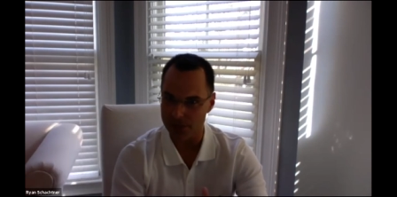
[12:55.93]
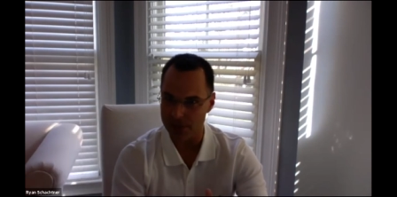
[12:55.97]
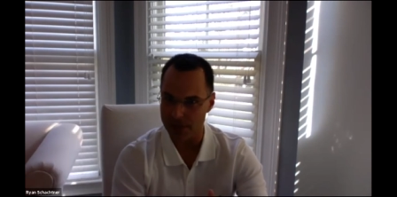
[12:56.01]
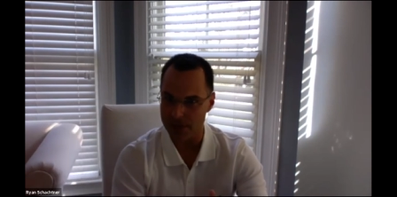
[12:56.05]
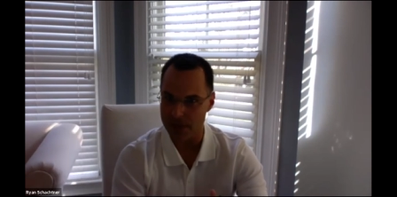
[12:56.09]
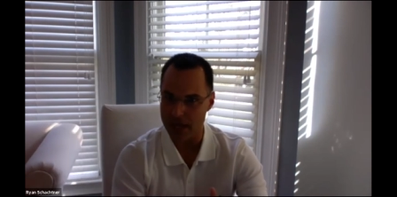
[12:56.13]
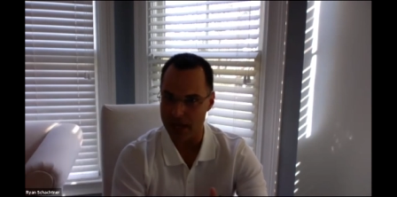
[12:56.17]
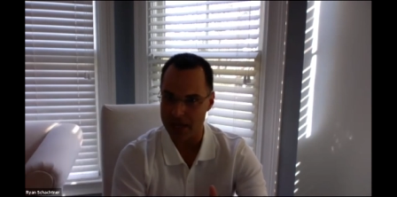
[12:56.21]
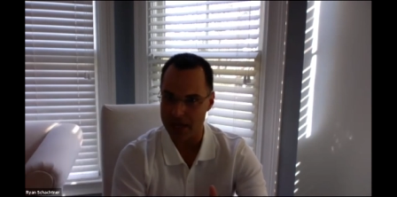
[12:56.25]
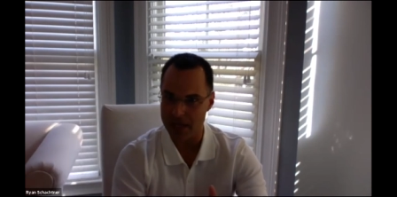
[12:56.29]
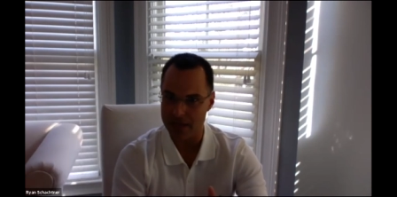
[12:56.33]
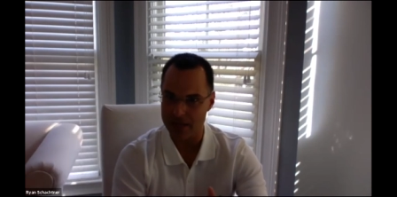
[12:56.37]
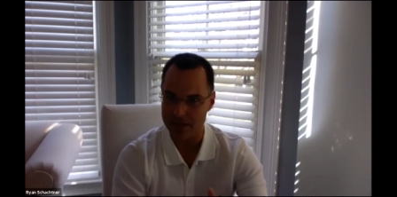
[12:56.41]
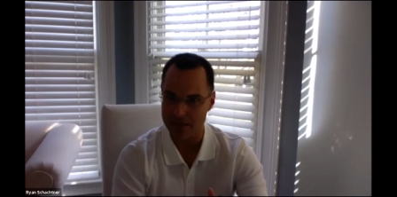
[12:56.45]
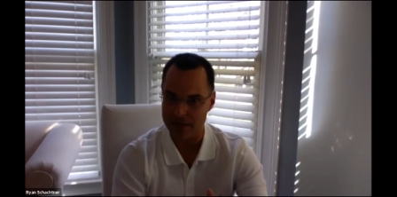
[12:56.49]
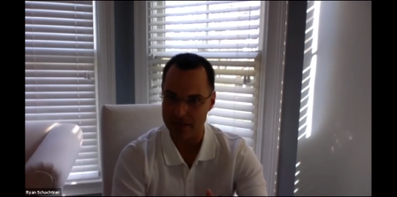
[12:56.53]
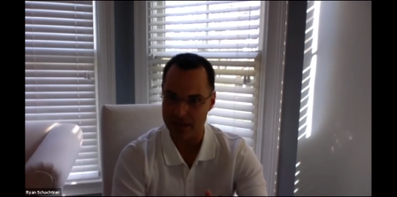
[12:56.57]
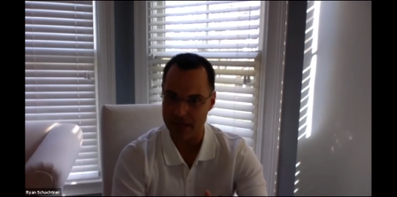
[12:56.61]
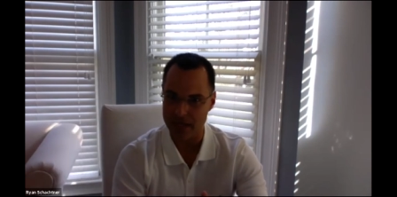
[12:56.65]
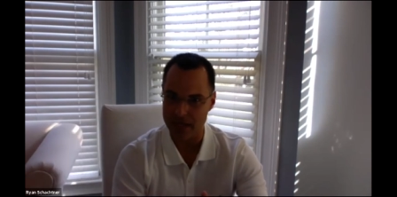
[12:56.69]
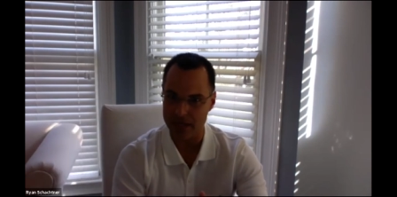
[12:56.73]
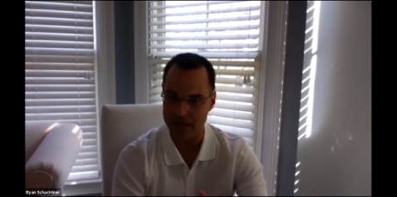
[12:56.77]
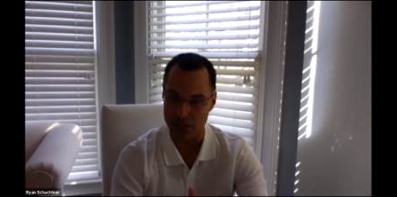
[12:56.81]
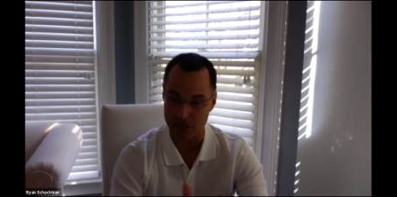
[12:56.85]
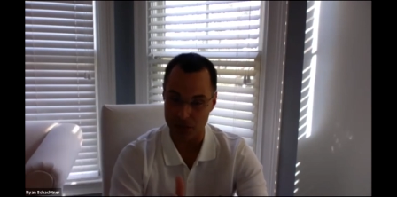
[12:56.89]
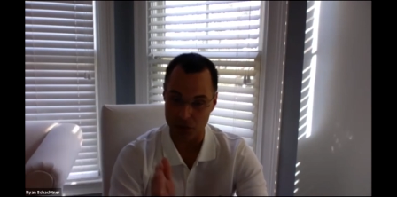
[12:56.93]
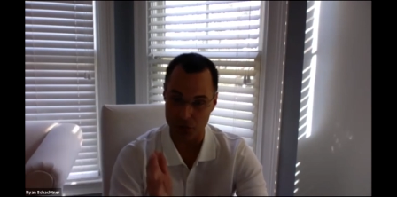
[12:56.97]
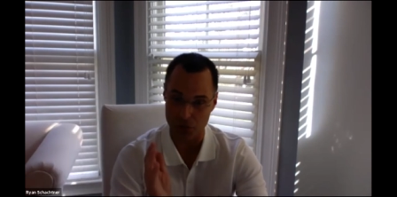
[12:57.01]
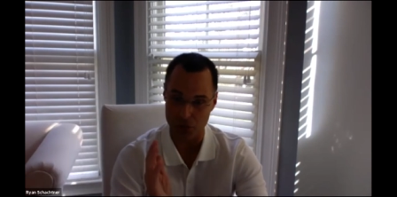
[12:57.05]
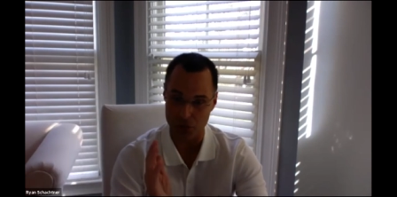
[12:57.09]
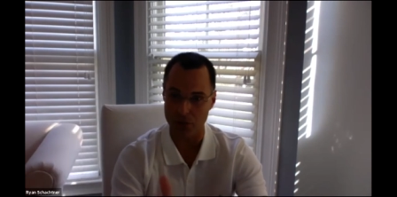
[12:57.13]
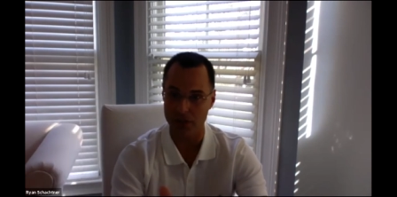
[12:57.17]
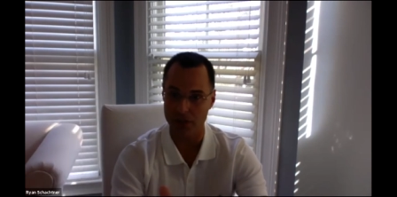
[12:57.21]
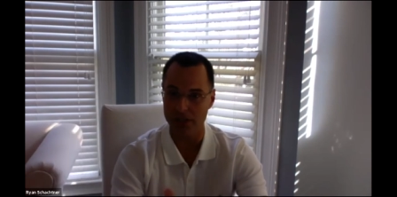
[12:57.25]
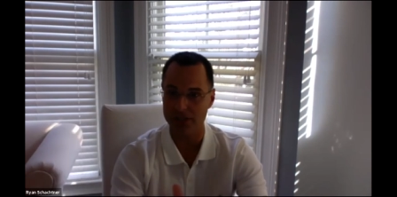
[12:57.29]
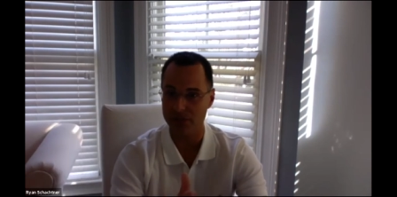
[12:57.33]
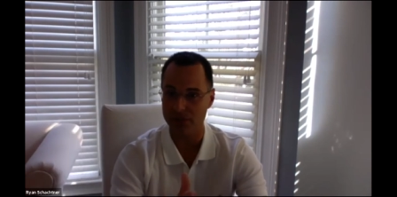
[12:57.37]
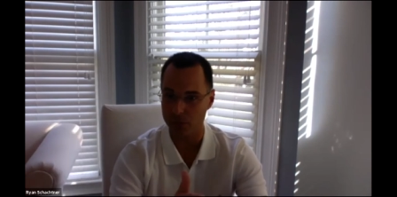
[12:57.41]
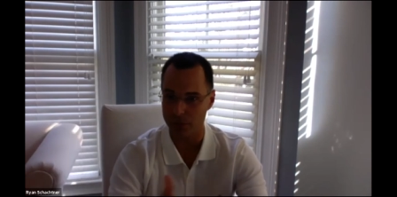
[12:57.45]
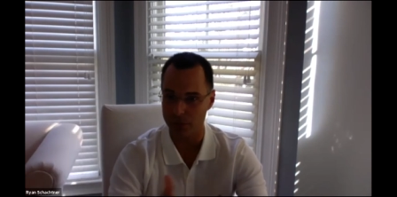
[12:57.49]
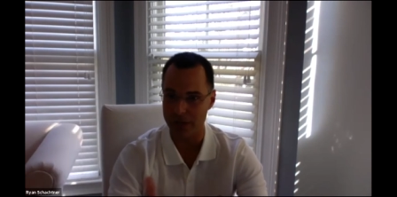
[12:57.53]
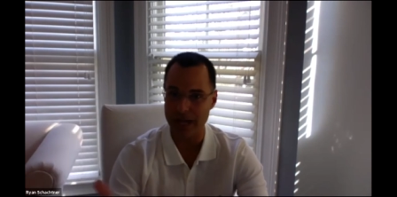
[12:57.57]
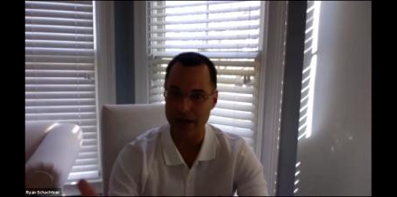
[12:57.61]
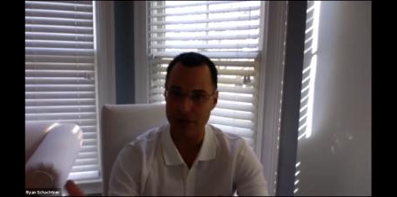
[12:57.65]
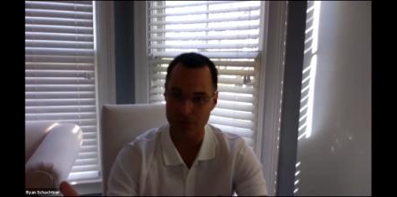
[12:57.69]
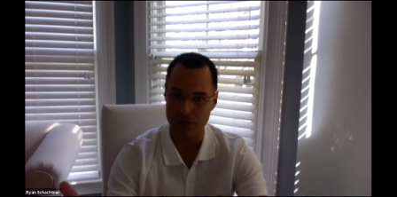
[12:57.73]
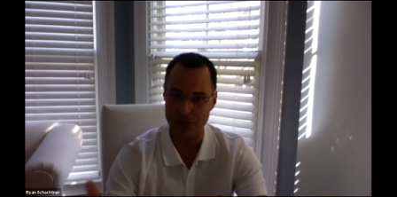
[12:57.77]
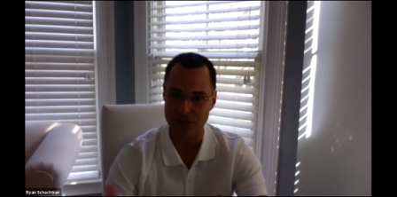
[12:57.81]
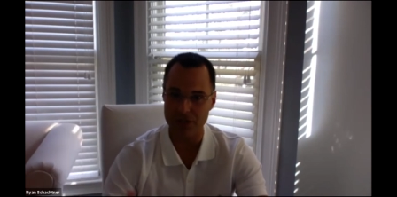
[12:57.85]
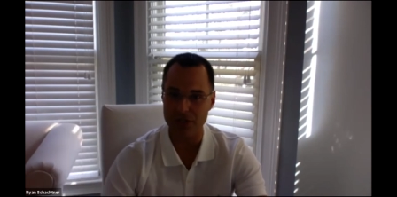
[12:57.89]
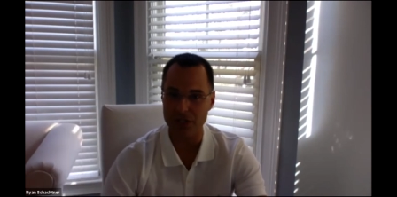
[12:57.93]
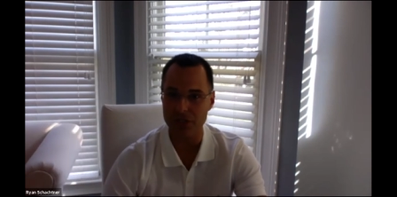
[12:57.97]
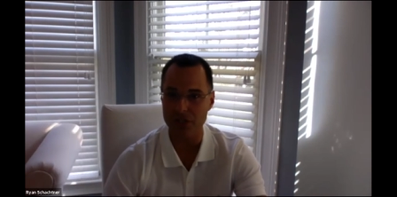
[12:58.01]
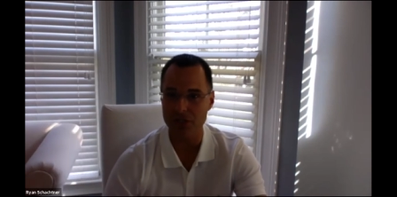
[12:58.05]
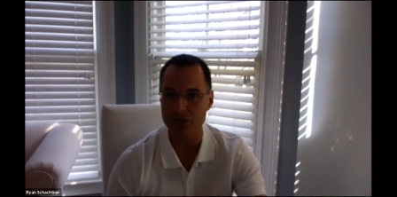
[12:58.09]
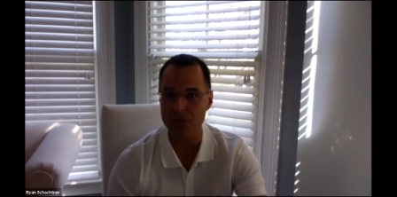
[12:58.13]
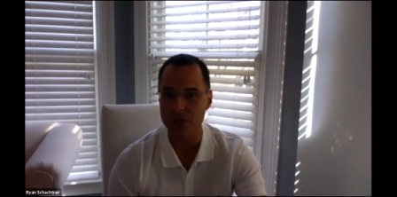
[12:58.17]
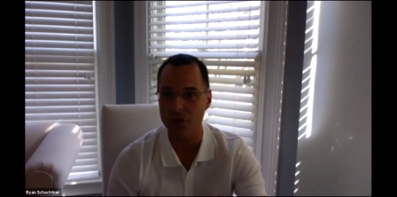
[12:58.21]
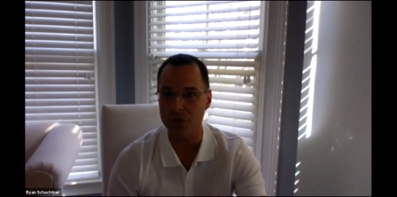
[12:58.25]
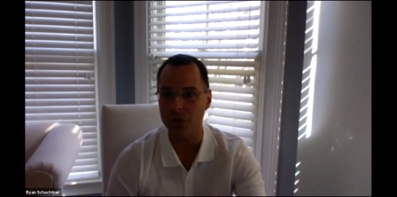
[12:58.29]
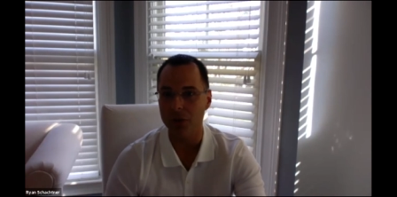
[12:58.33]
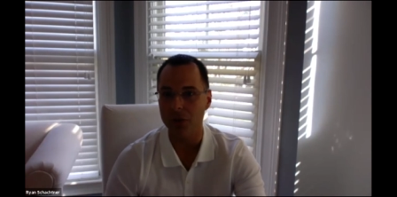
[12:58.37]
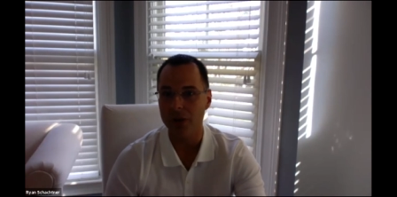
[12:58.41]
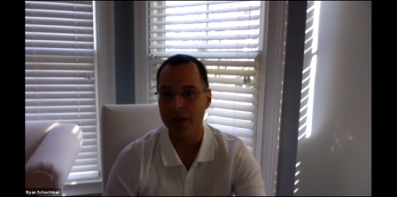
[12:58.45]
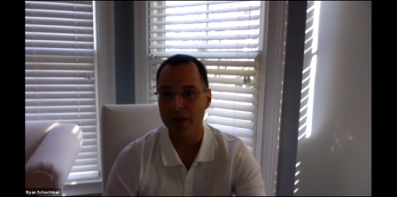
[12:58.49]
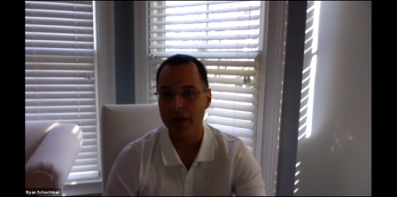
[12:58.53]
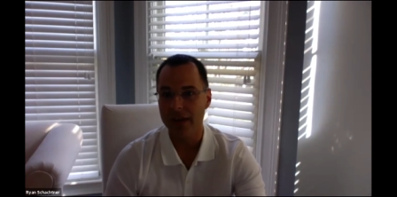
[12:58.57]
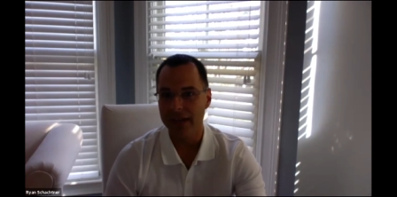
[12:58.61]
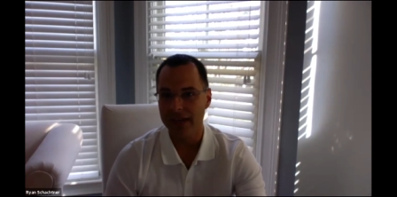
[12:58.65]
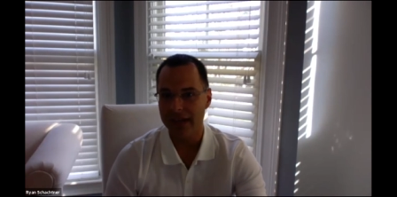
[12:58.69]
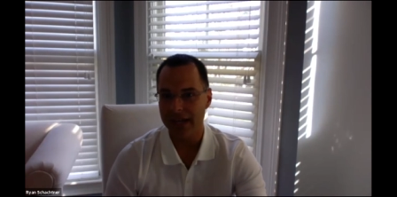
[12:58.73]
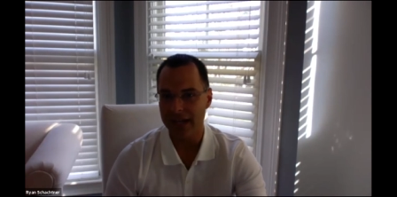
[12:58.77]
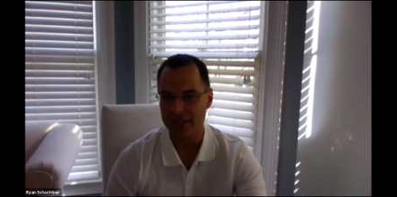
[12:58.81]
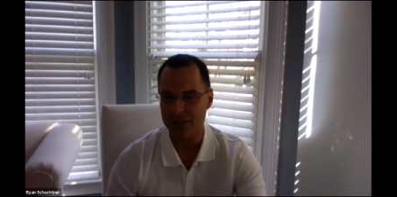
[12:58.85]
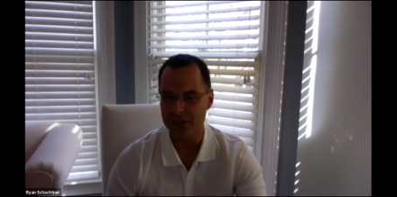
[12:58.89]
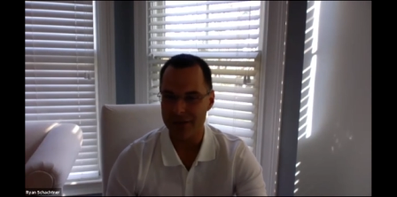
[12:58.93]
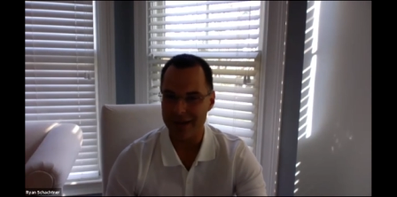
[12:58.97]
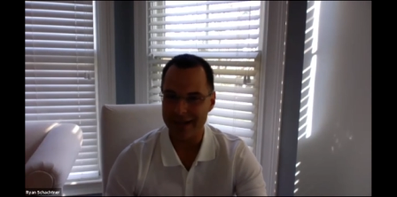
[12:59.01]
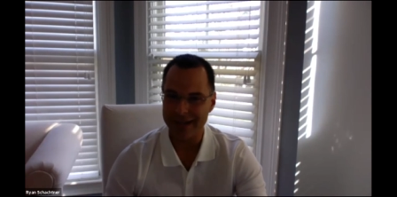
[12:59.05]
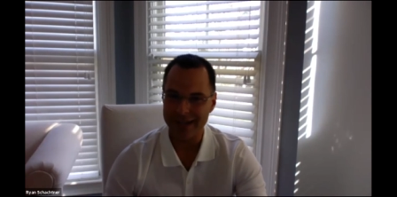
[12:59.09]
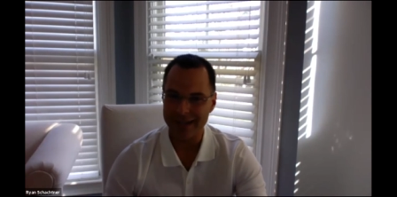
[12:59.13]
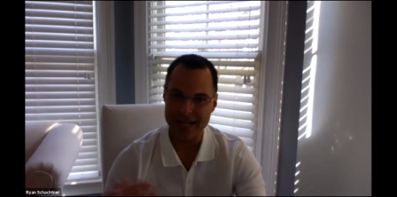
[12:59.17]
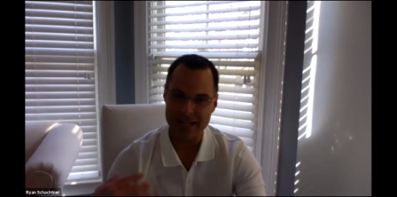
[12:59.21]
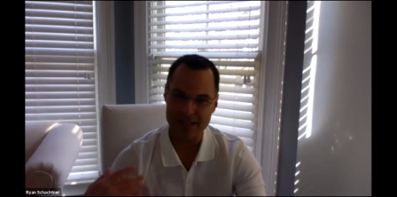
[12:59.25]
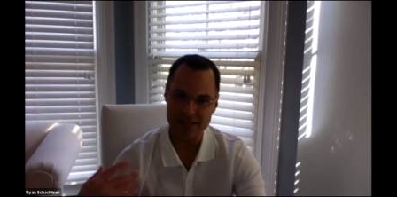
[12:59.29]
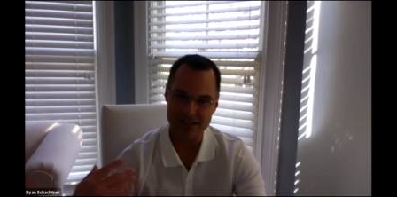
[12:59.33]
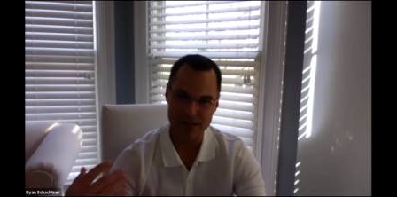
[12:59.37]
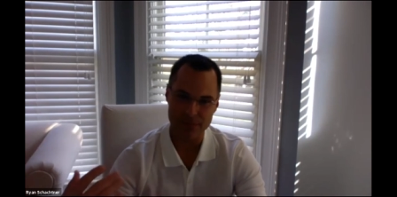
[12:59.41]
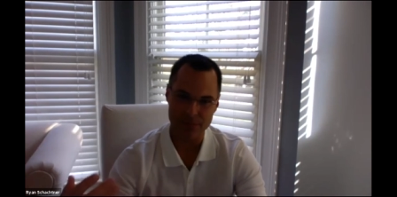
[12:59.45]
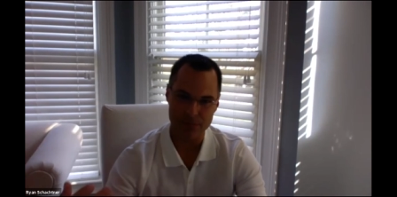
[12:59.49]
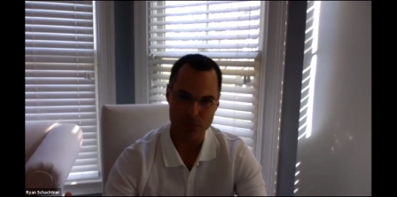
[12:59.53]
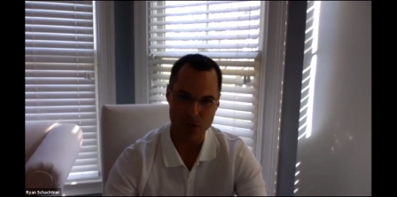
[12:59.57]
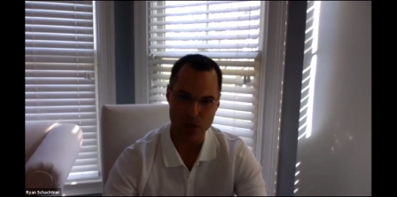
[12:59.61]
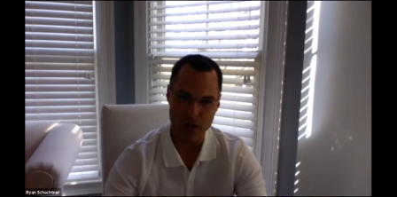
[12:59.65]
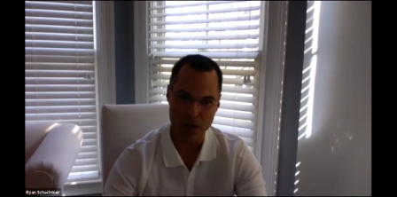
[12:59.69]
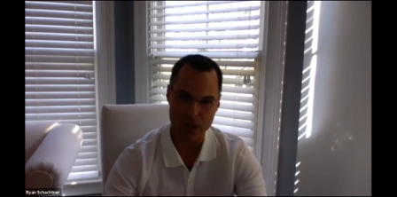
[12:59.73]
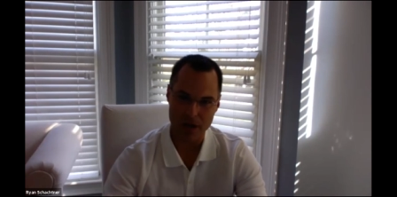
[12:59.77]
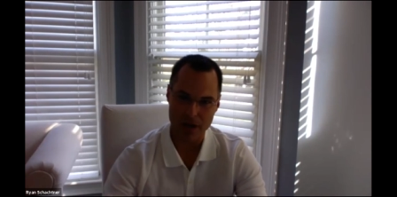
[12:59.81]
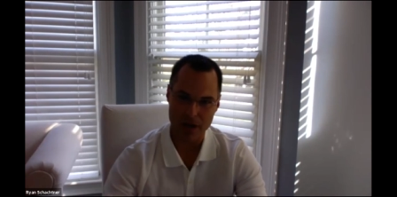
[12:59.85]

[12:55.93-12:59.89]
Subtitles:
they could trust what I was going to do. And so I got some